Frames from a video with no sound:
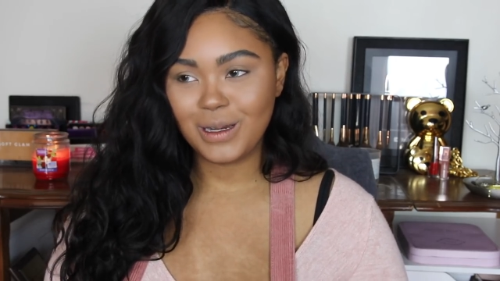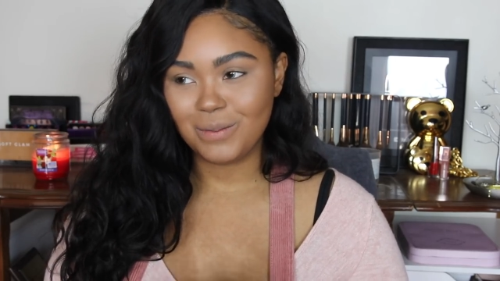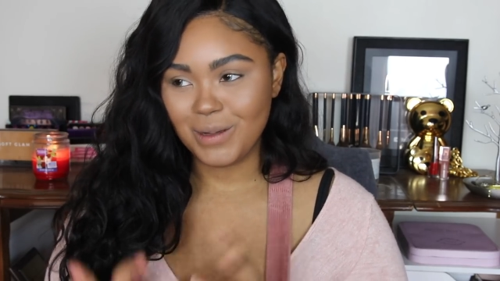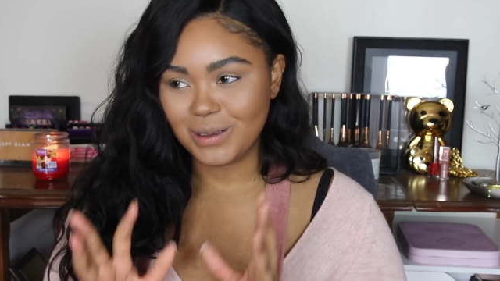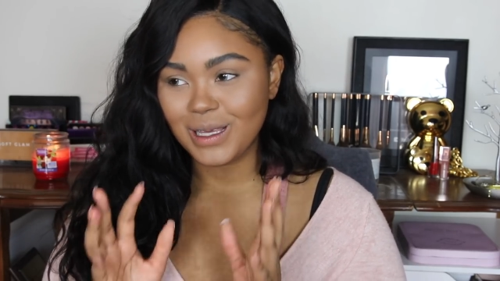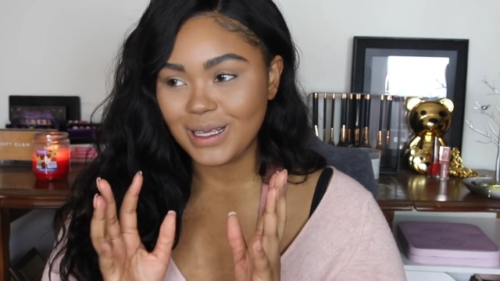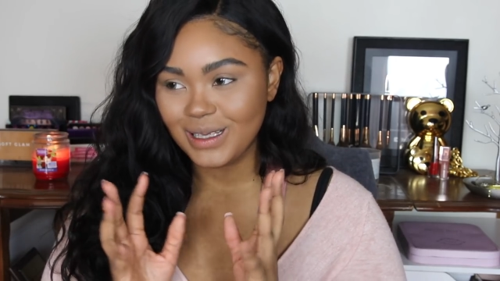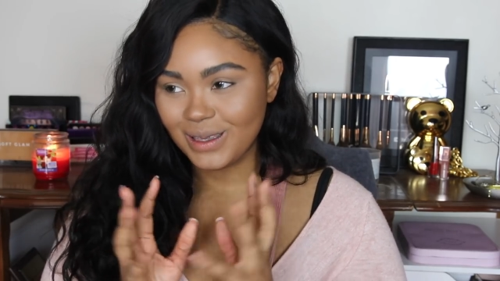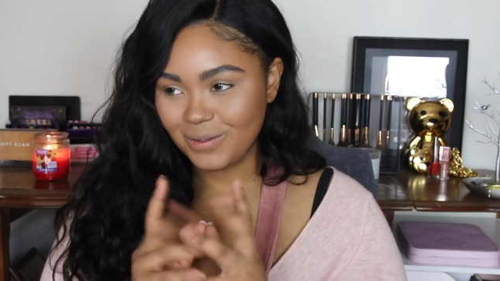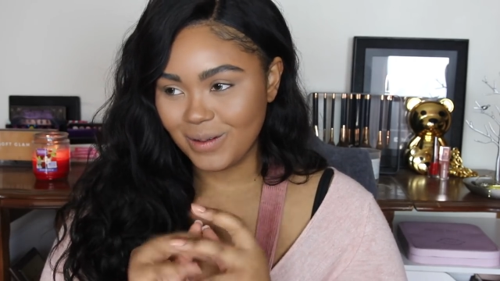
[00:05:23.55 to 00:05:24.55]
and most
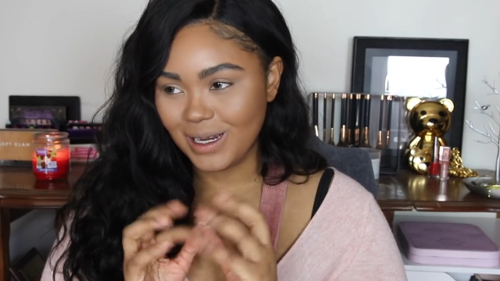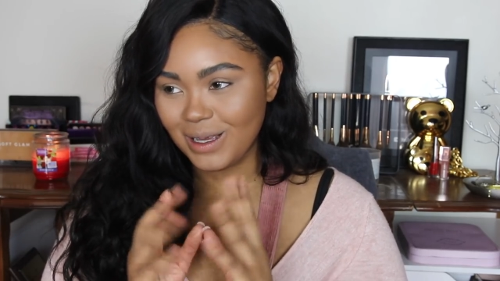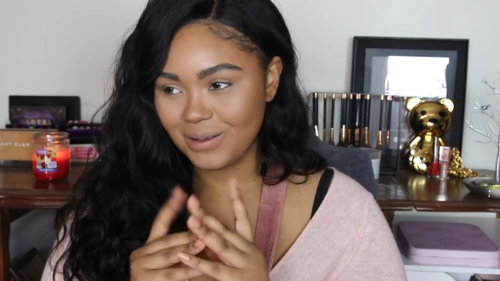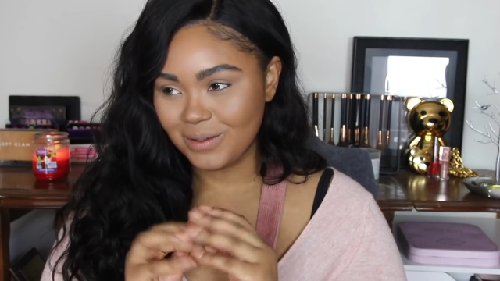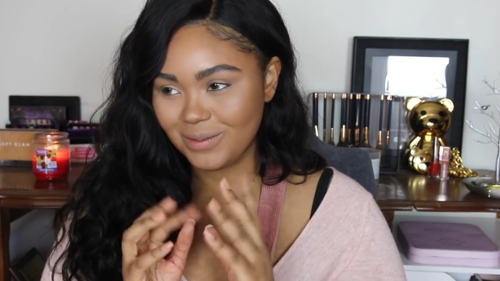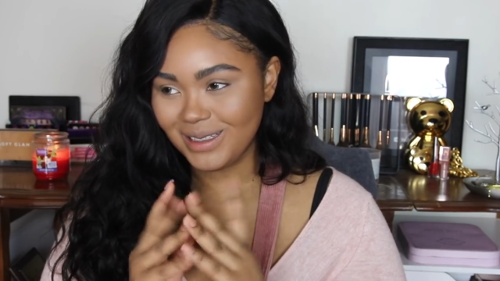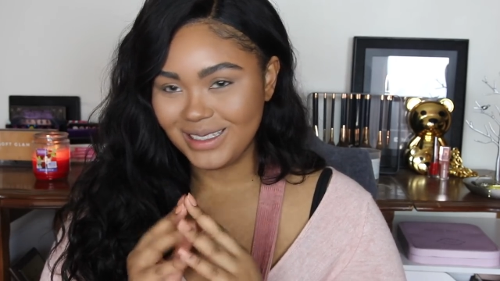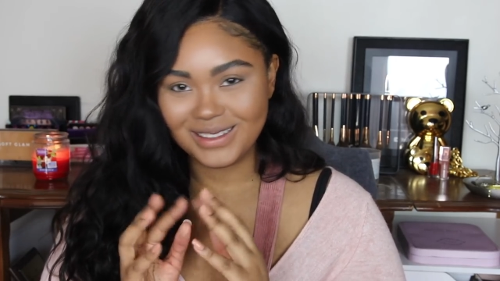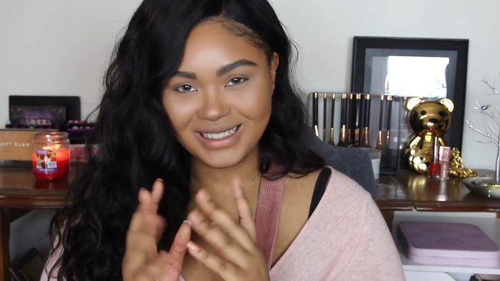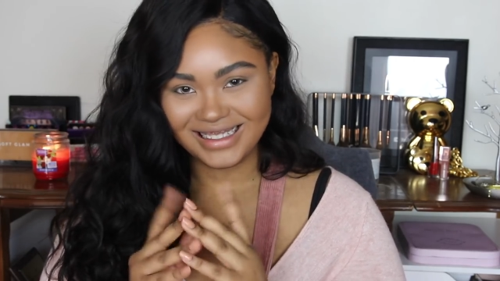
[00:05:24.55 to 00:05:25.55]
likely the one I will be
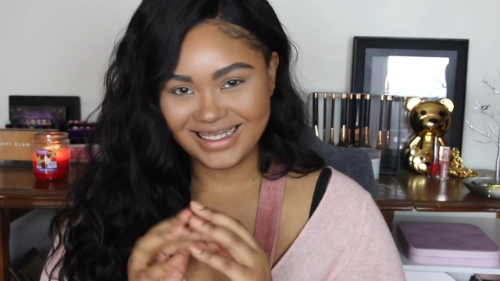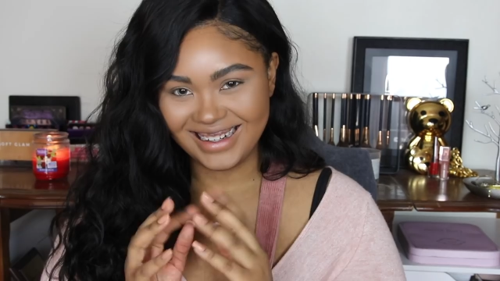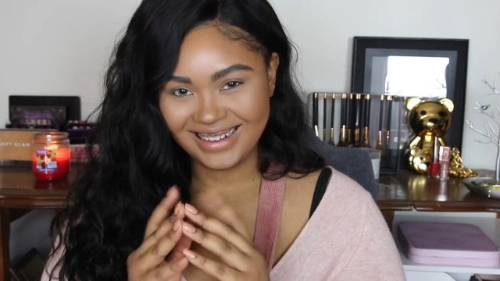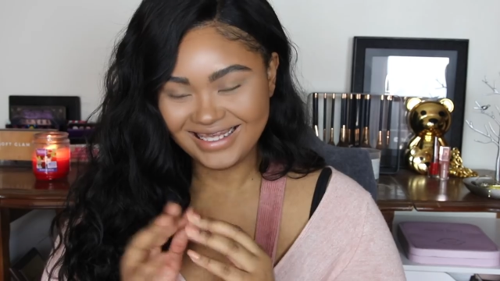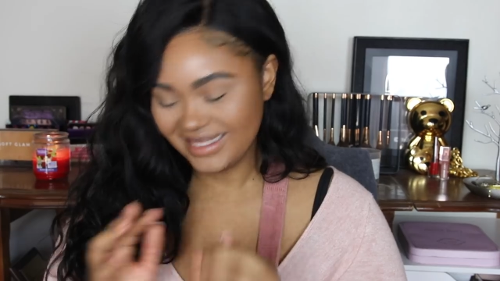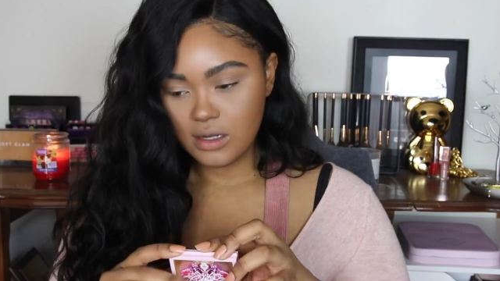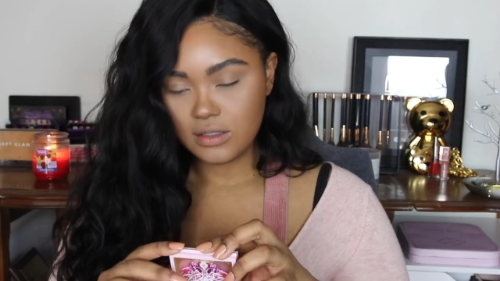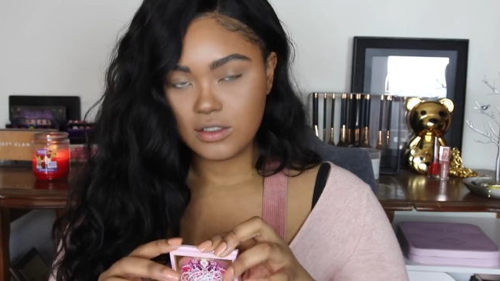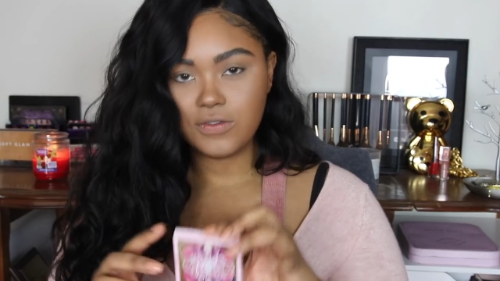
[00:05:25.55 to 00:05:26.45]
using today. So